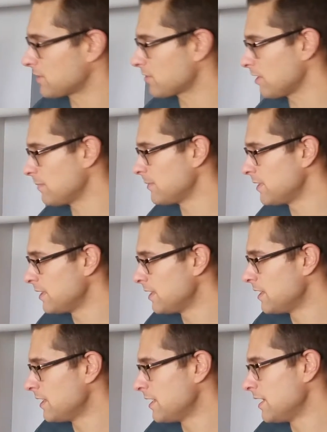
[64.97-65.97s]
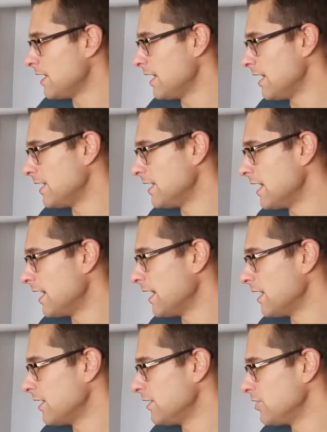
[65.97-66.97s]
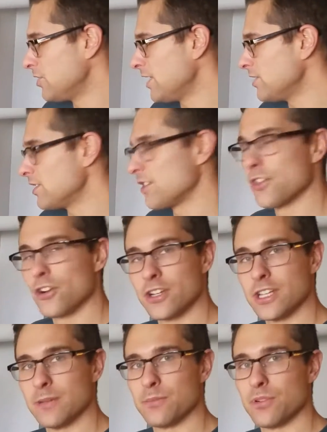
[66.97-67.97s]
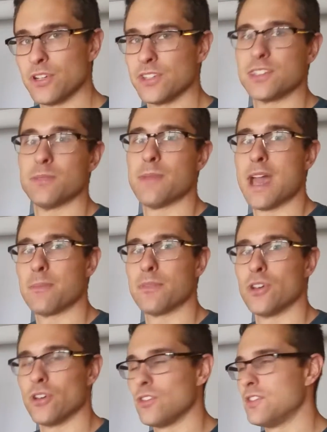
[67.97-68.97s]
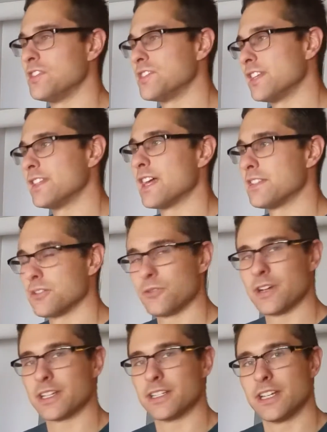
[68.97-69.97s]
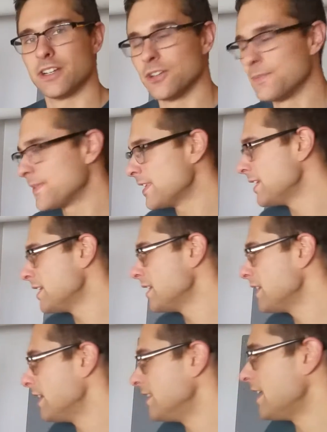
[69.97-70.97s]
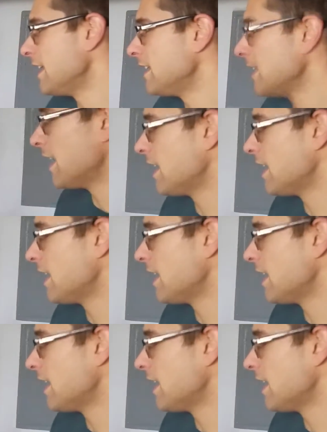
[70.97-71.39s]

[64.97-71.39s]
script and change it to 30 inputs and map those and send that to Wekinator. And then